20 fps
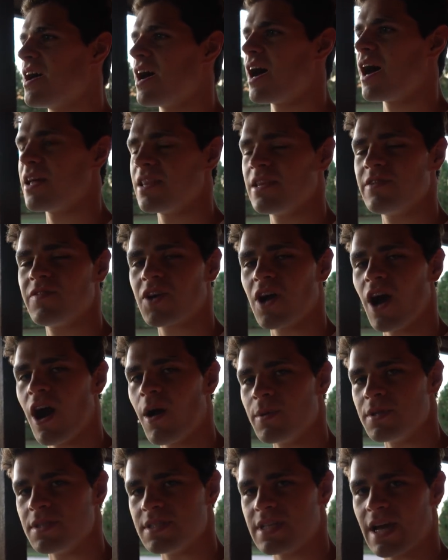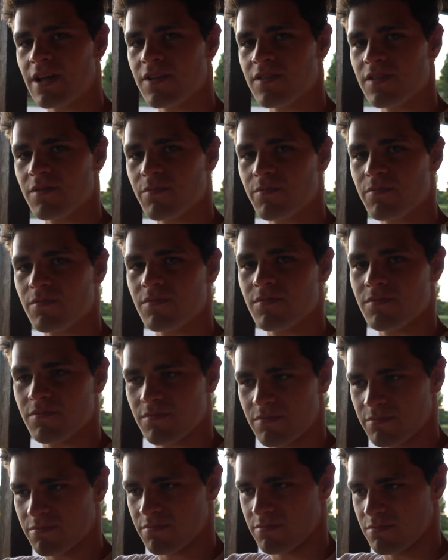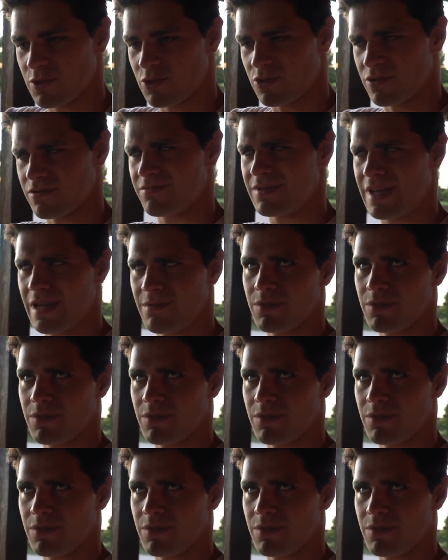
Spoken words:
Leave a comment leave a comment